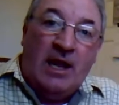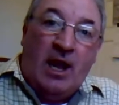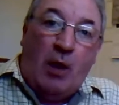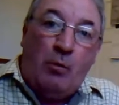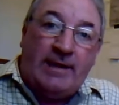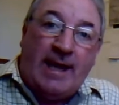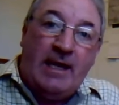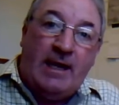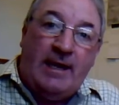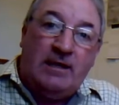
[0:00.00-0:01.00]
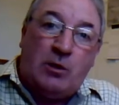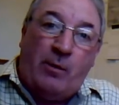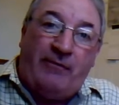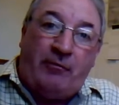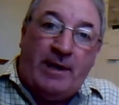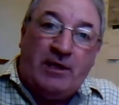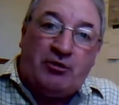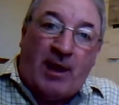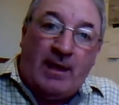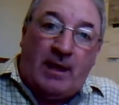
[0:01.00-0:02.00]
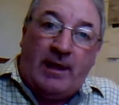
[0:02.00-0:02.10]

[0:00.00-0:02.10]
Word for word: and we'll get you into a free trial.